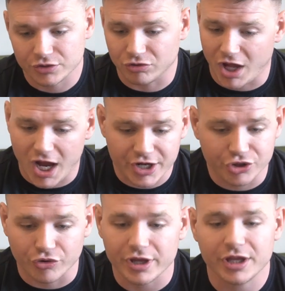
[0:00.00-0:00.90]
A lot of
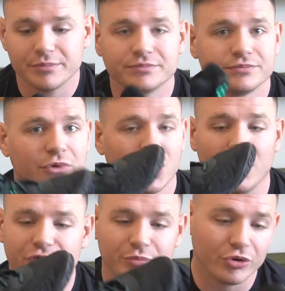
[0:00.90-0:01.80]
grit,
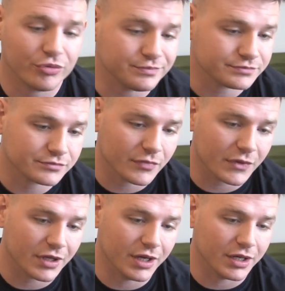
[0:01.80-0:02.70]
comfortable.
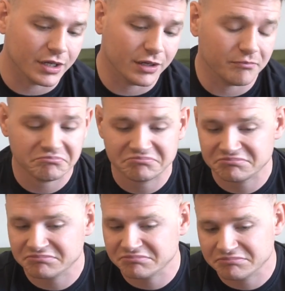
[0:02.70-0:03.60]

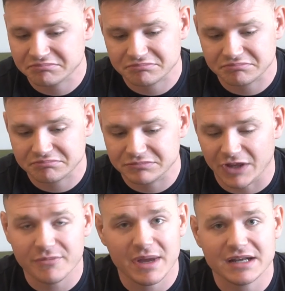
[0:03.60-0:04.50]

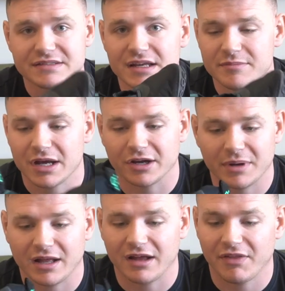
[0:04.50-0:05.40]
Nothing bad to say about them.
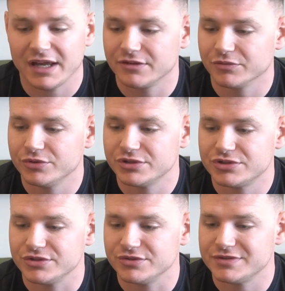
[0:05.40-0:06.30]
I like the Rudis
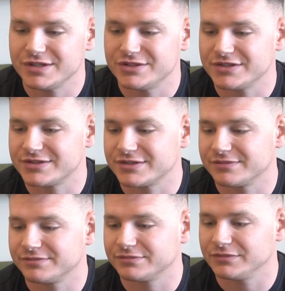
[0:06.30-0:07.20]
shoes. They just,
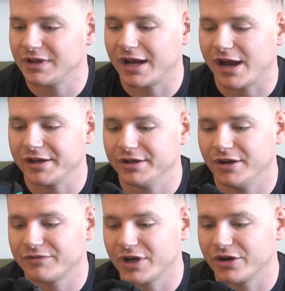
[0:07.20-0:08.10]

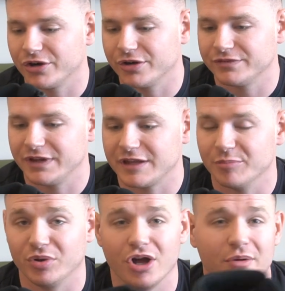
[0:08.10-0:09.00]
I've kind of heard that they
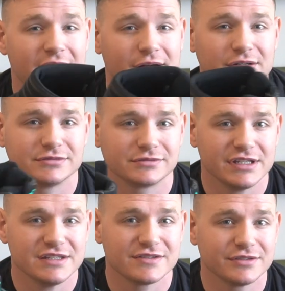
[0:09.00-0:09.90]
blow out
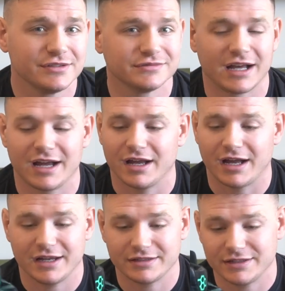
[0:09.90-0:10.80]
easily.
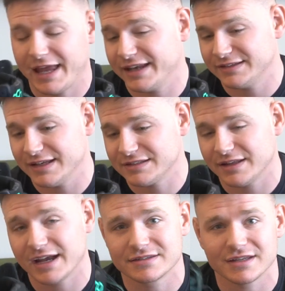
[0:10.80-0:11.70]
I can't attest to
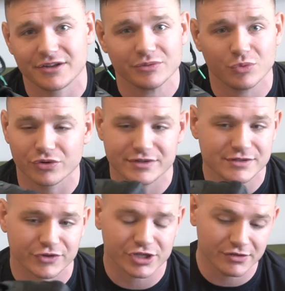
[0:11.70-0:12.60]
that because I only wore these
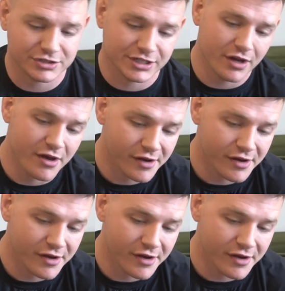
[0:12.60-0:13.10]
for coaching.